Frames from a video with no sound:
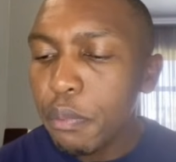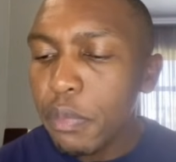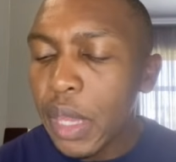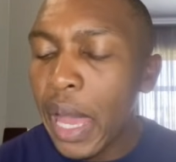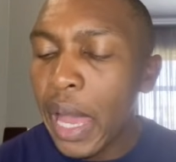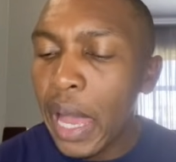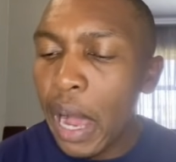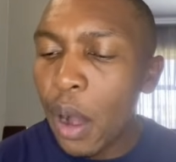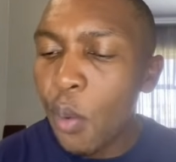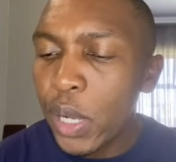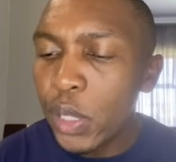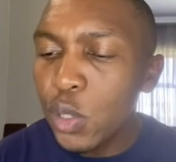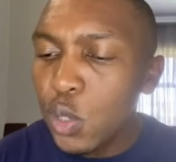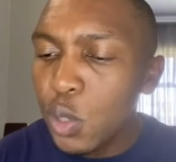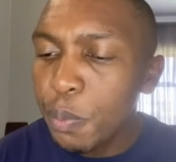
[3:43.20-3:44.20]
I
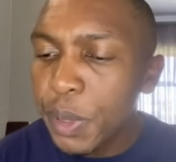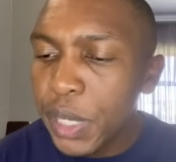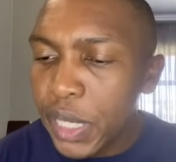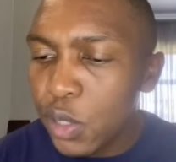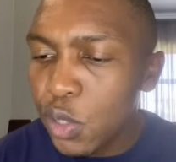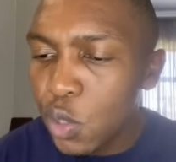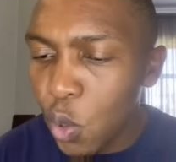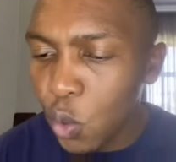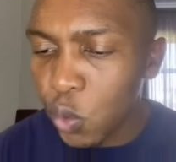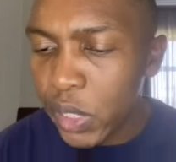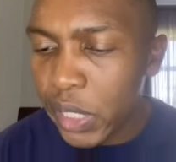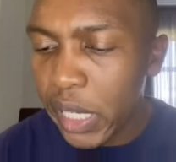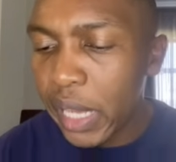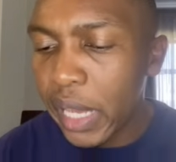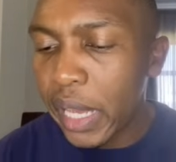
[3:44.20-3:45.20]
want you to please
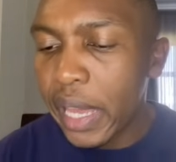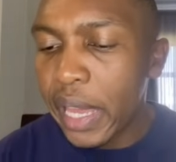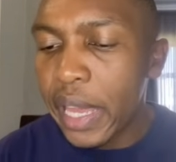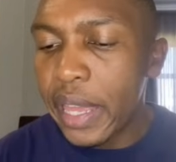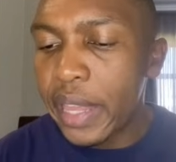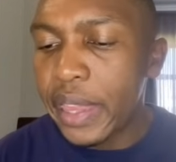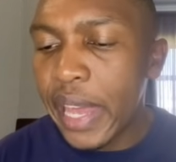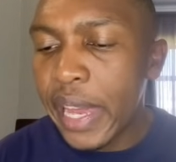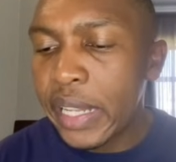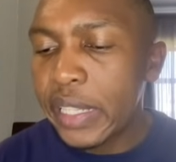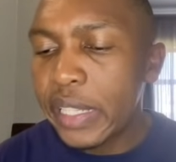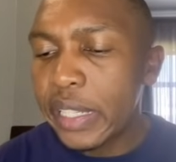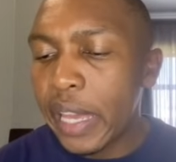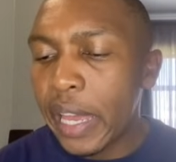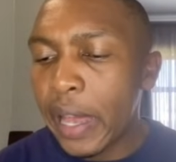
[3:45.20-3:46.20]
note
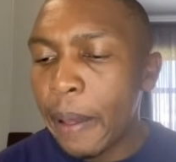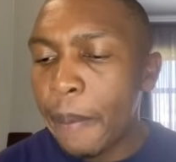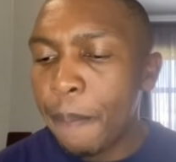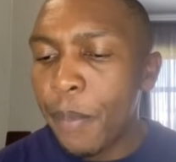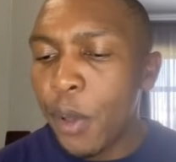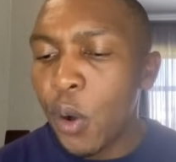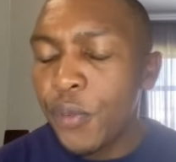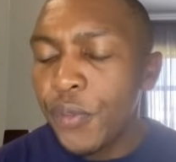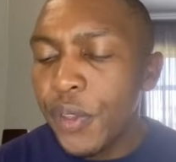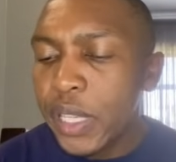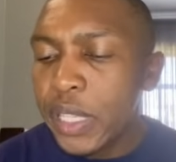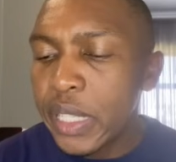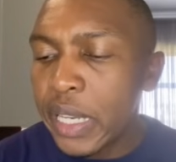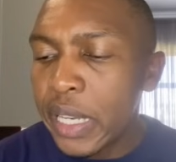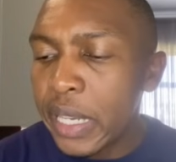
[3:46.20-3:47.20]
that
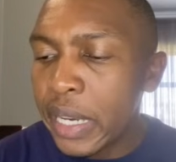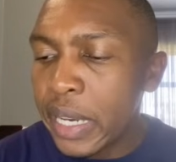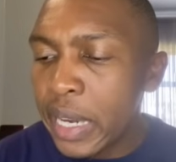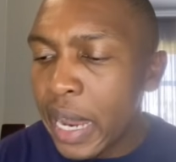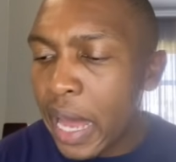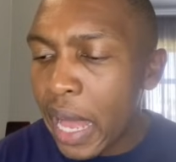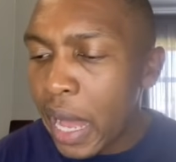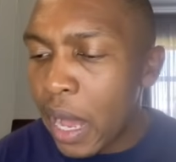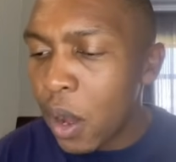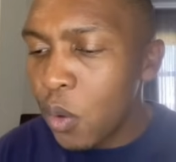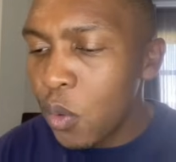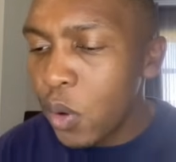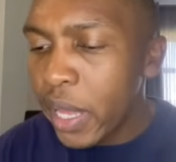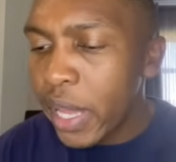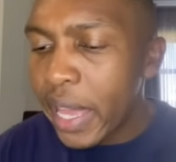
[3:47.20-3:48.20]
obviously
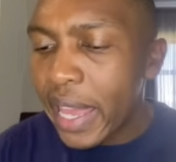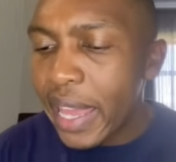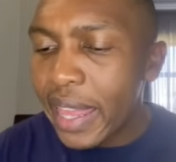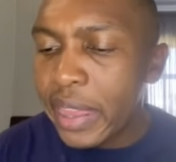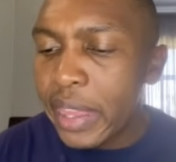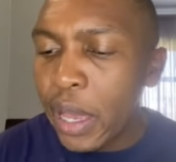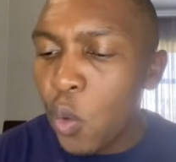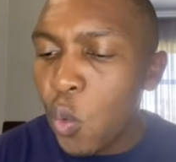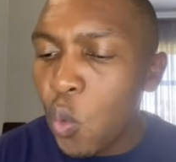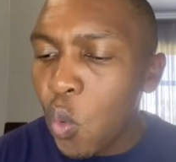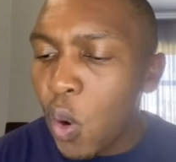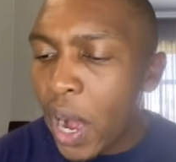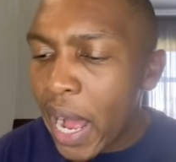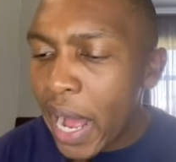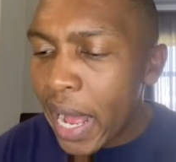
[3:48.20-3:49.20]
now the
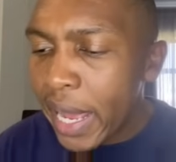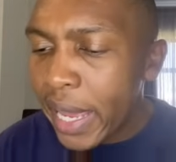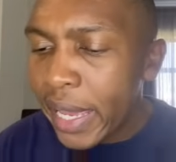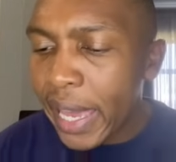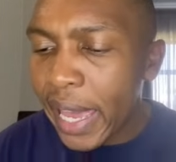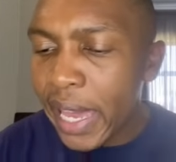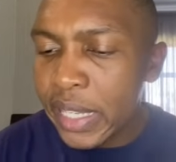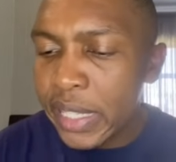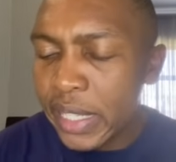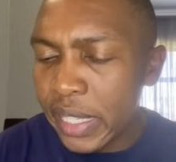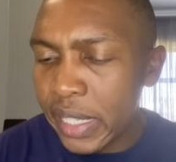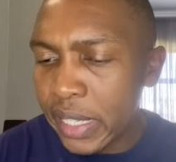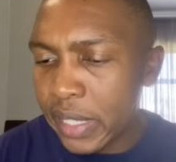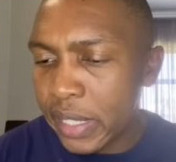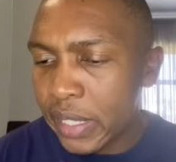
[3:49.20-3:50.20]

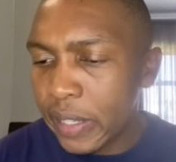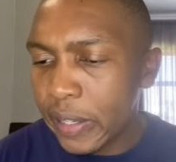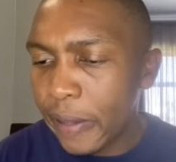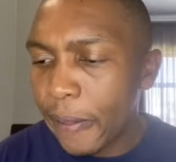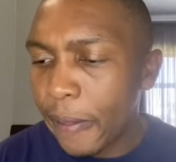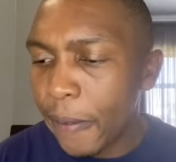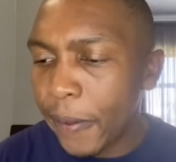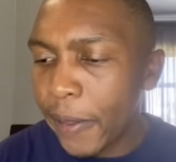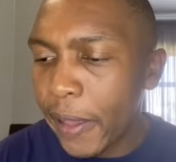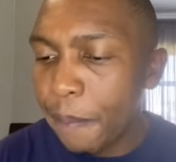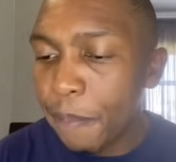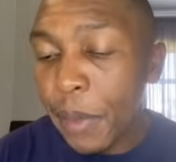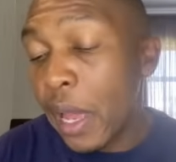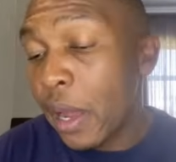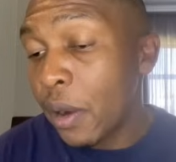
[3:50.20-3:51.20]
y-axis, okay,
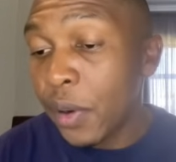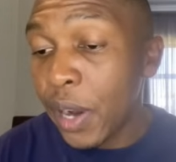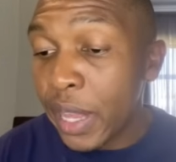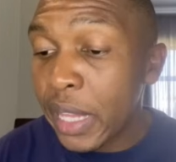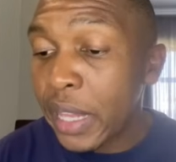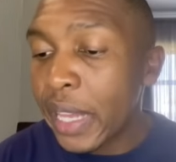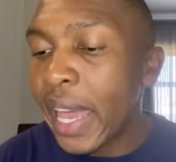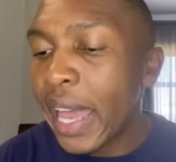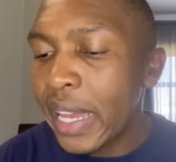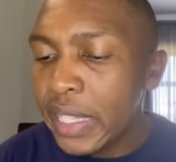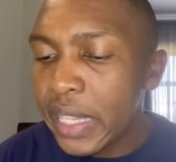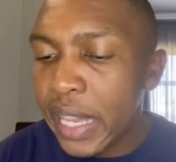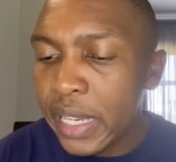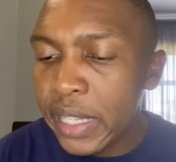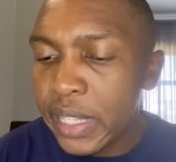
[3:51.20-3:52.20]
rather the
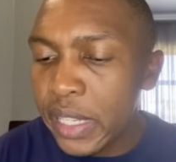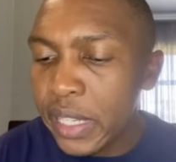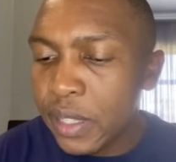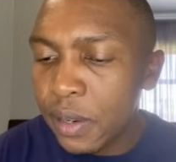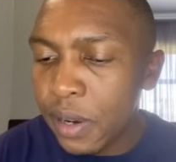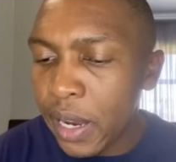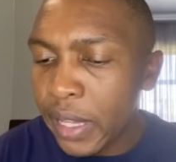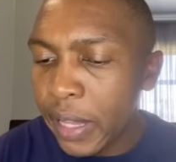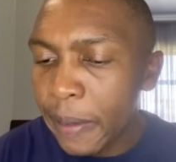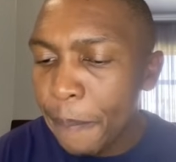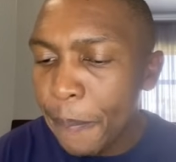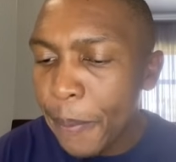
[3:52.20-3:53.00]
x-axis rather,